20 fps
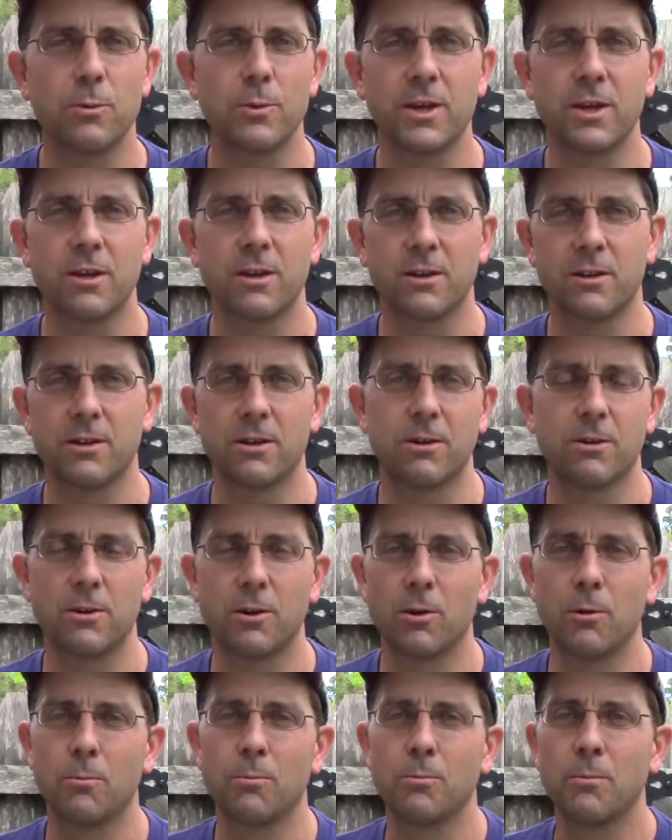We
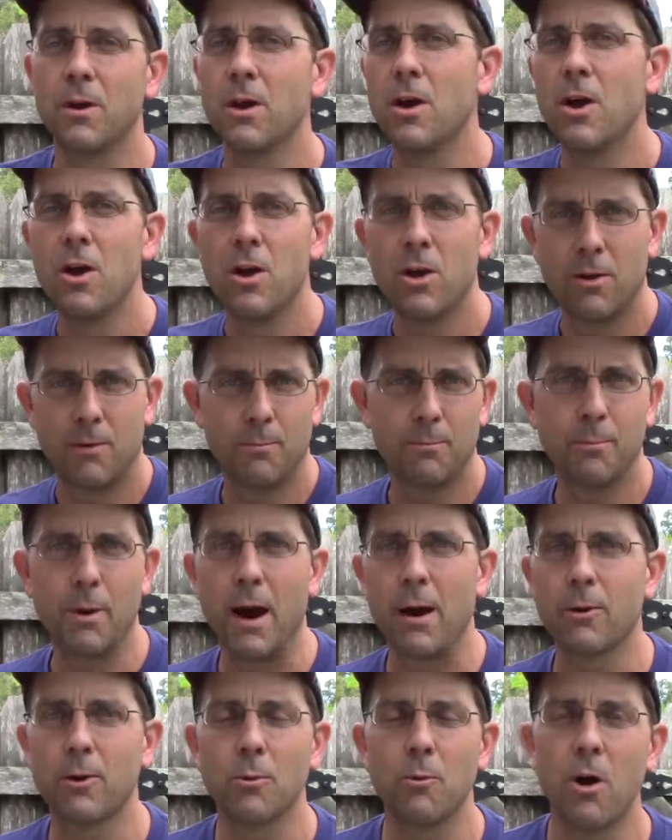go
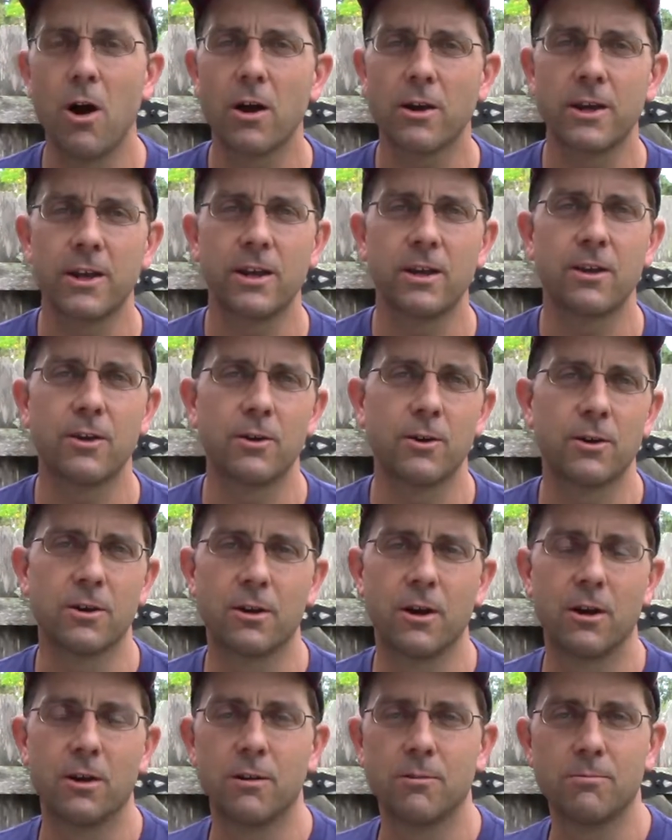power walking,
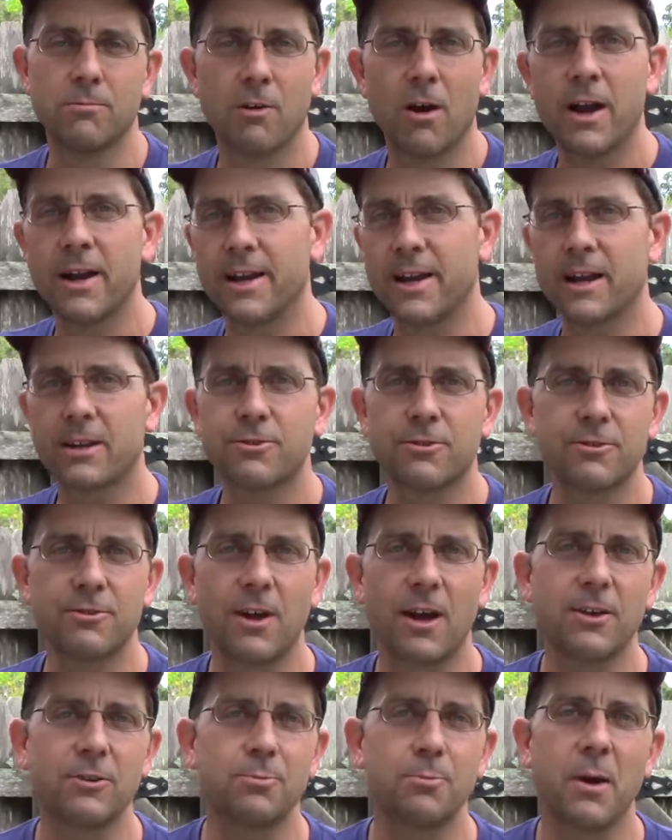or ride an
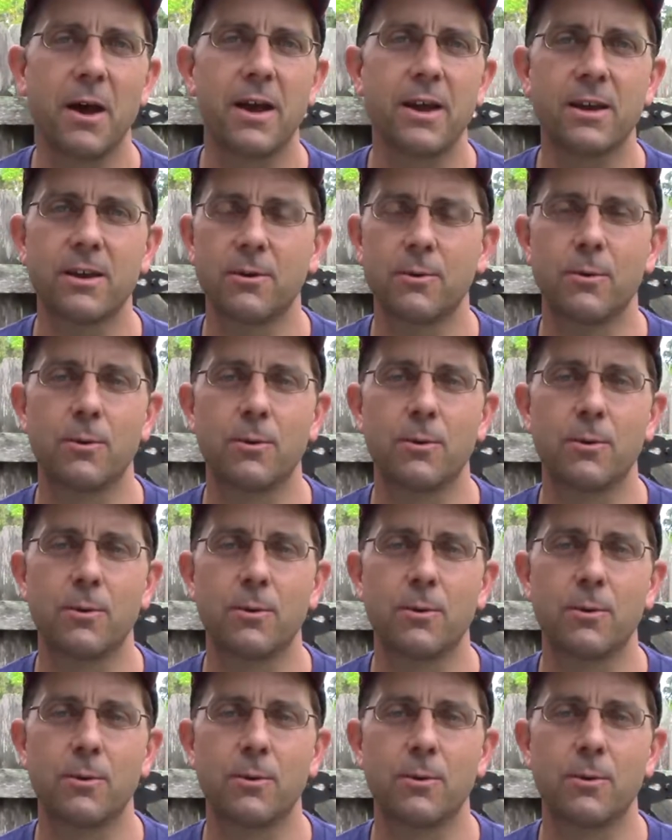exercise bike,